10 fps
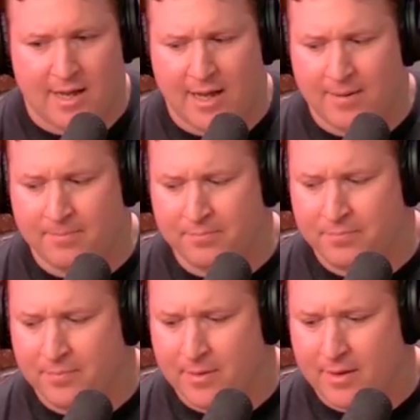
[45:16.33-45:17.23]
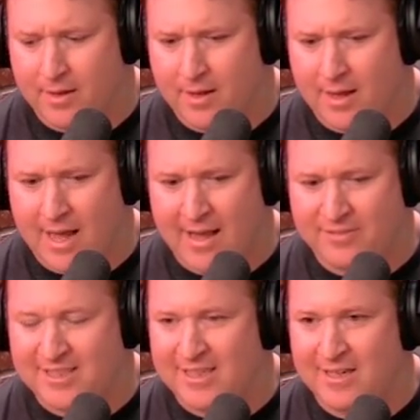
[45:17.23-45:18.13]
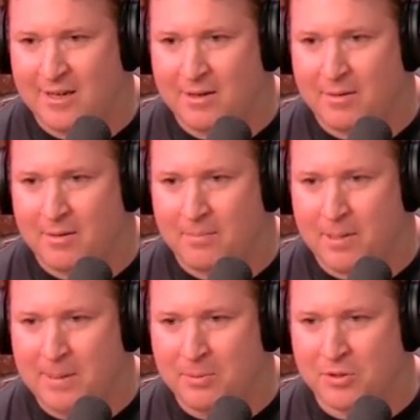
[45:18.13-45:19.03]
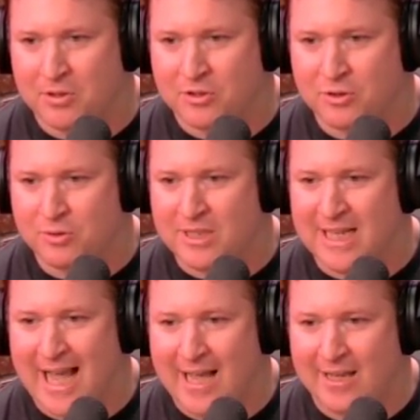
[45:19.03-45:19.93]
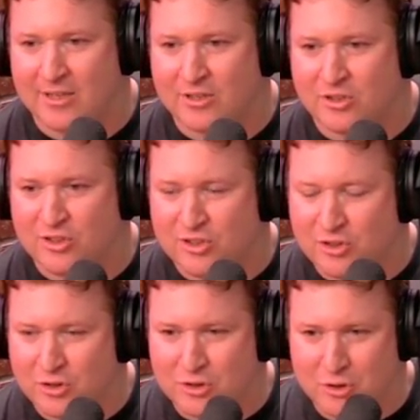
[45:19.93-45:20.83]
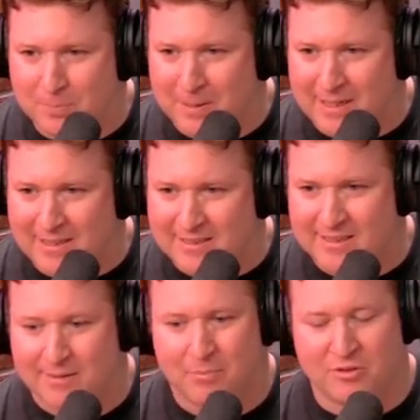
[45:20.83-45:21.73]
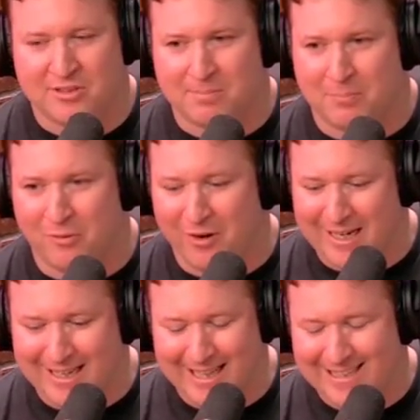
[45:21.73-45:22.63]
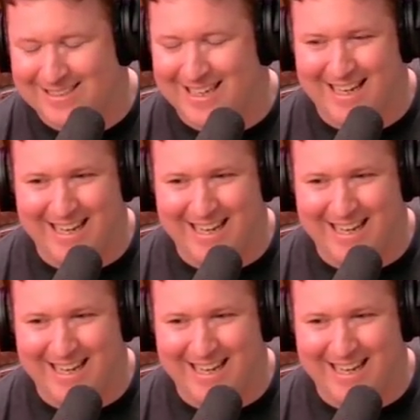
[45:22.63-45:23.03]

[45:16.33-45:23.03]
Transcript: I've seen people do the stupidest, most brainless,